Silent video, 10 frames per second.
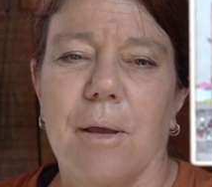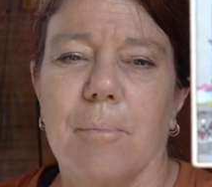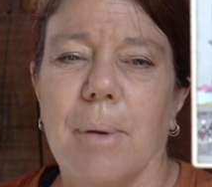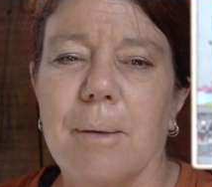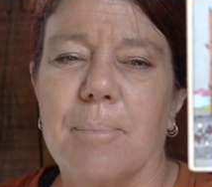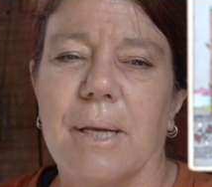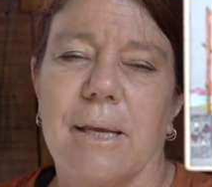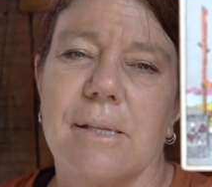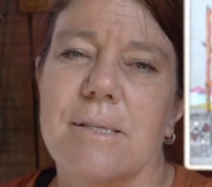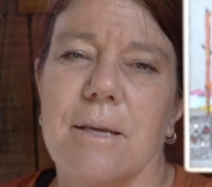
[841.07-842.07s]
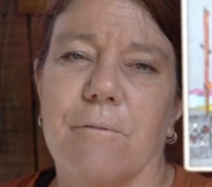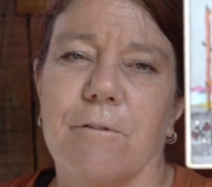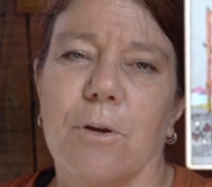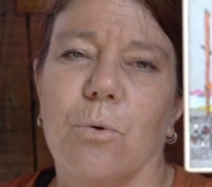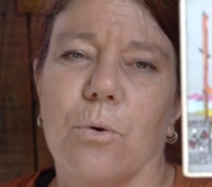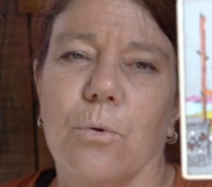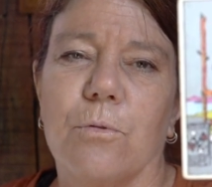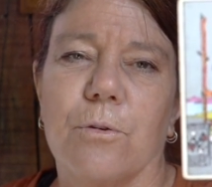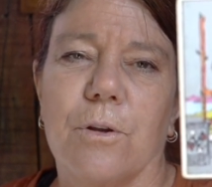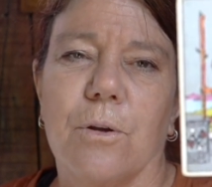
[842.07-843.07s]
make plans that feel good
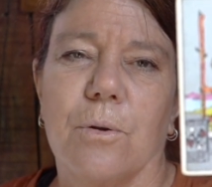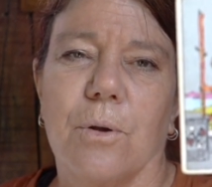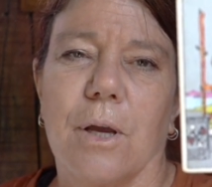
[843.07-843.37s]
for you,